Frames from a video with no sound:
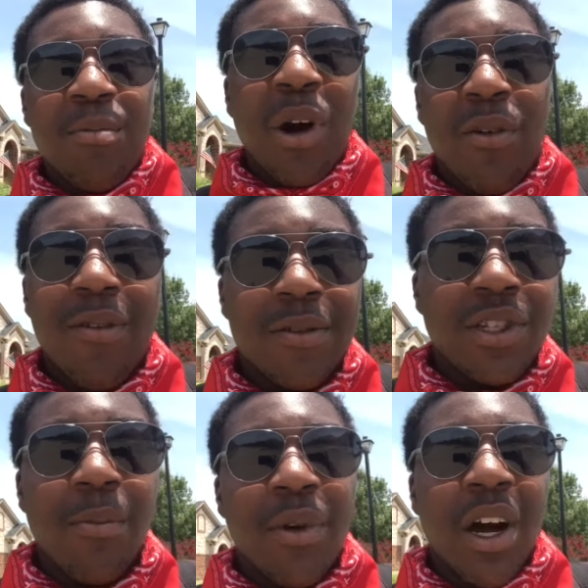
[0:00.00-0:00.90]
power of
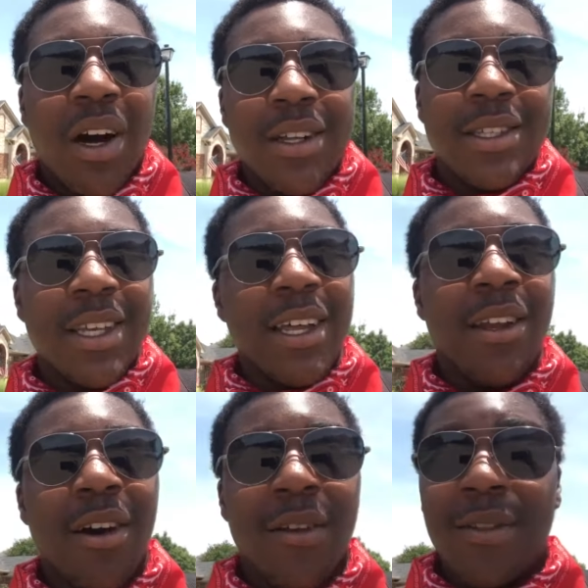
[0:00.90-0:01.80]
jump cuts
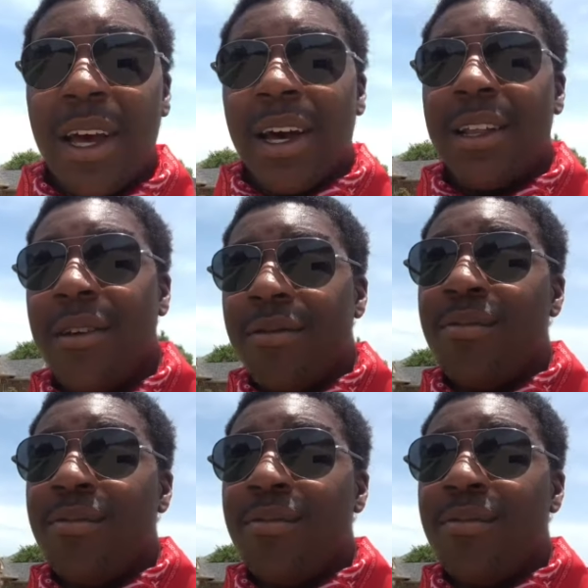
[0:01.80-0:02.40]
and all of that.